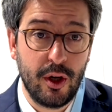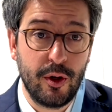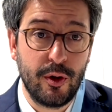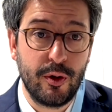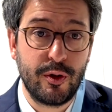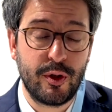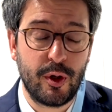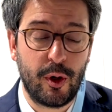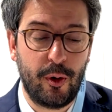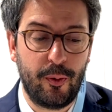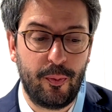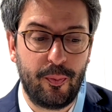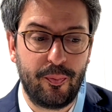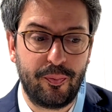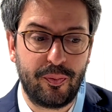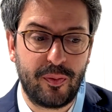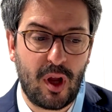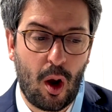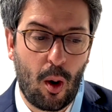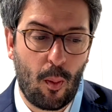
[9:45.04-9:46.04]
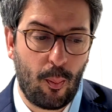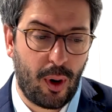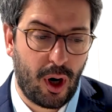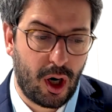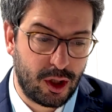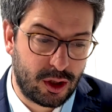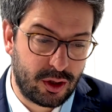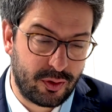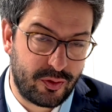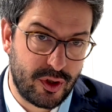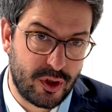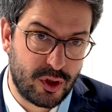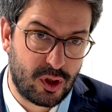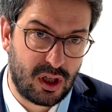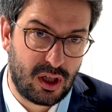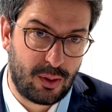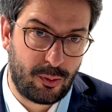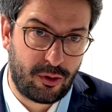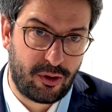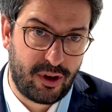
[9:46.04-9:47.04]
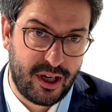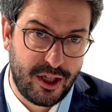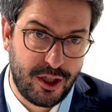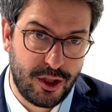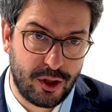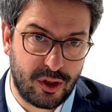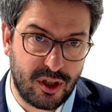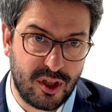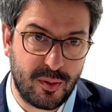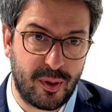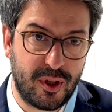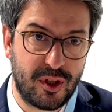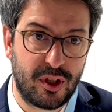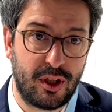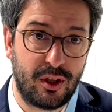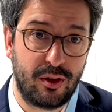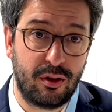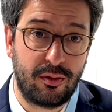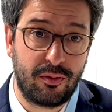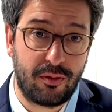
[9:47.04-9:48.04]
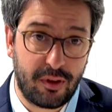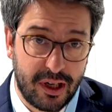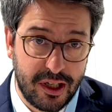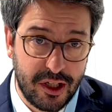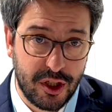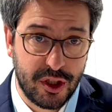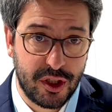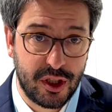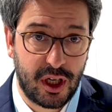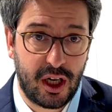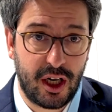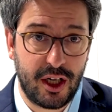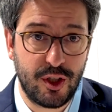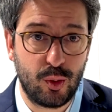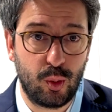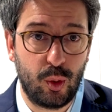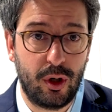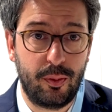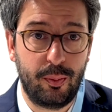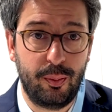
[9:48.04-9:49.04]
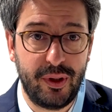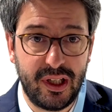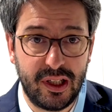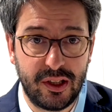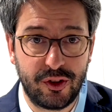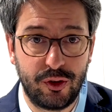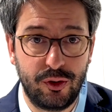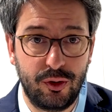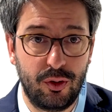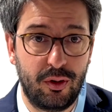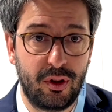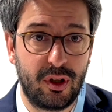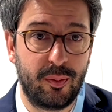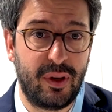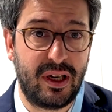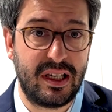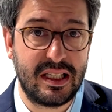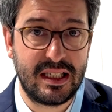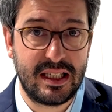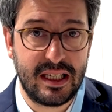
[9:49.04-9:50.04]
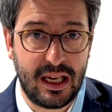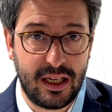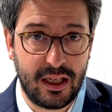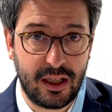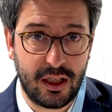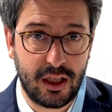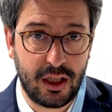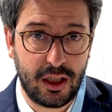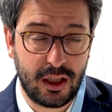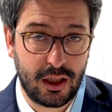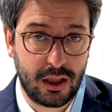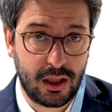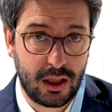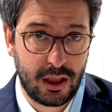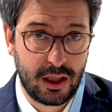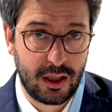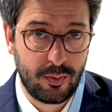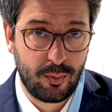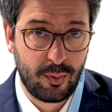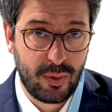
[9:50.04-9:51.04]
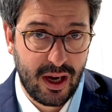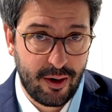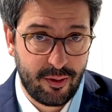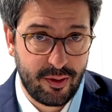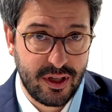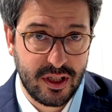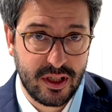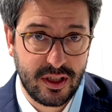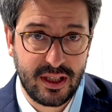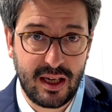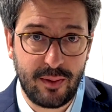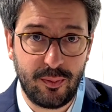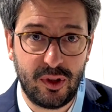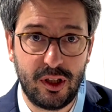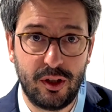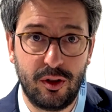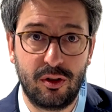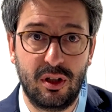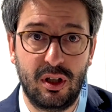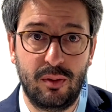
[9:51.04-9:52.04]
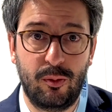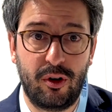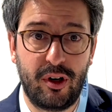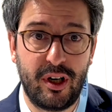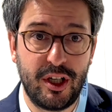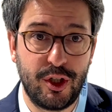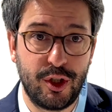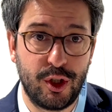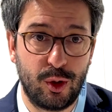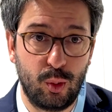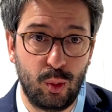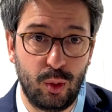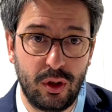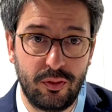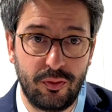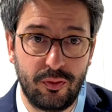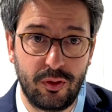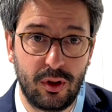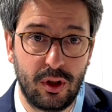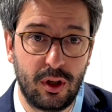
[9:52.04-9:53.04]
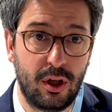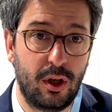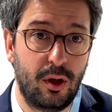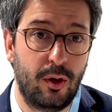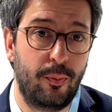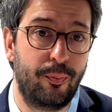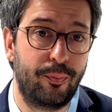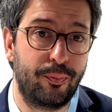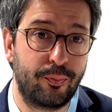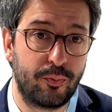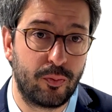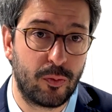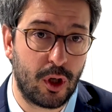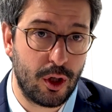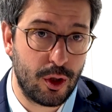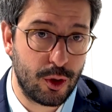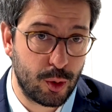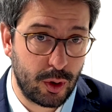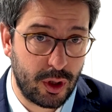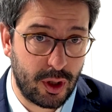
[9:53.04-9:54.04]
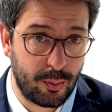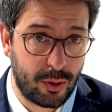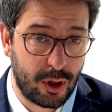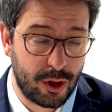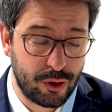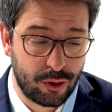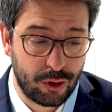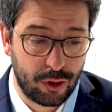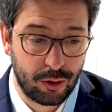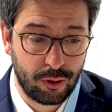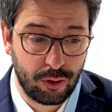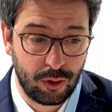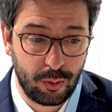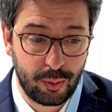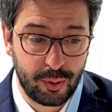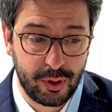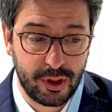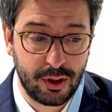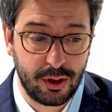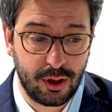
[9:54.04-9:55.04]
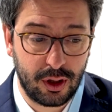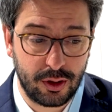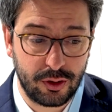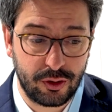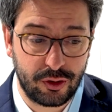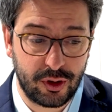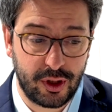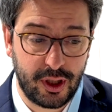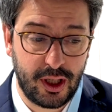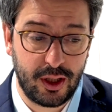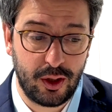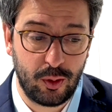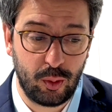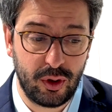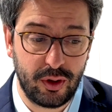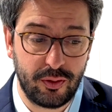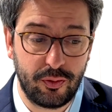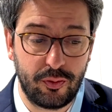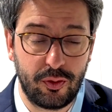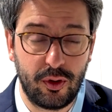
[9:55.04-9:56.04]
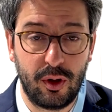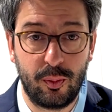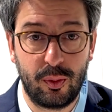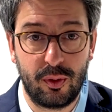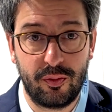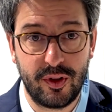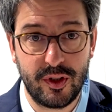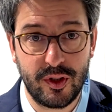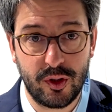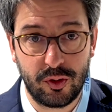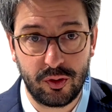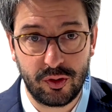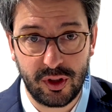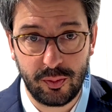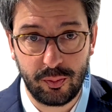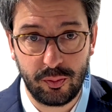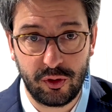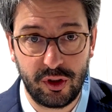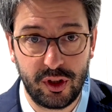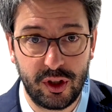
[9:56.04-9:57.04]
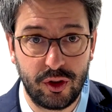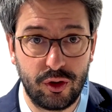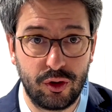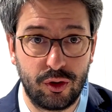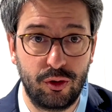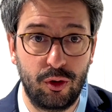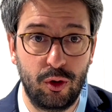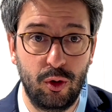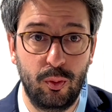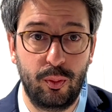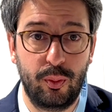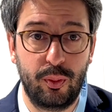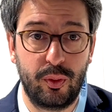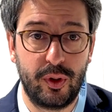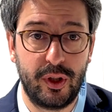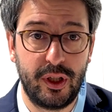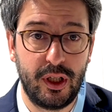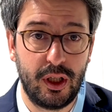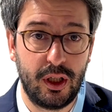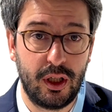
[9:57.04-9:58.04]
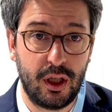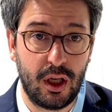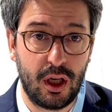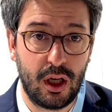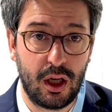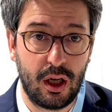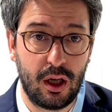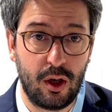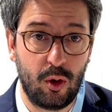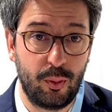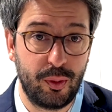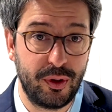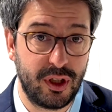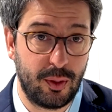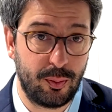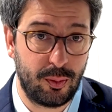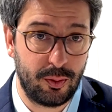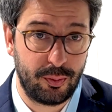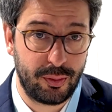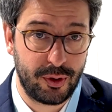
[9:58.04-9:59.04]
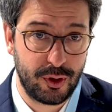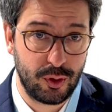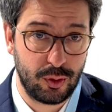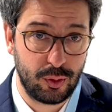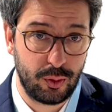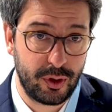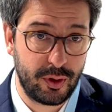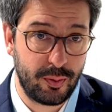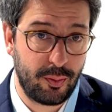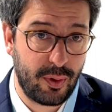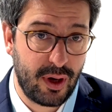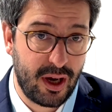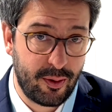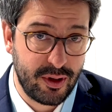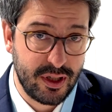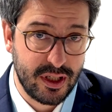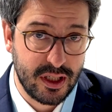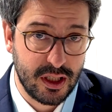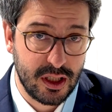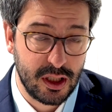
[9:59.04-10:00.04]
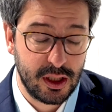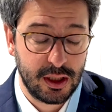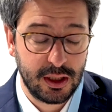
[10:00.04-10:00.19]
So part of this collaboration, especially in the French side, were built during my staying in, in Paris, namely the collaboration with um, Julien Branchereau Group in Nantes and with uh, Professor Timsit Group in uh, Hôpital Pompidou in Paris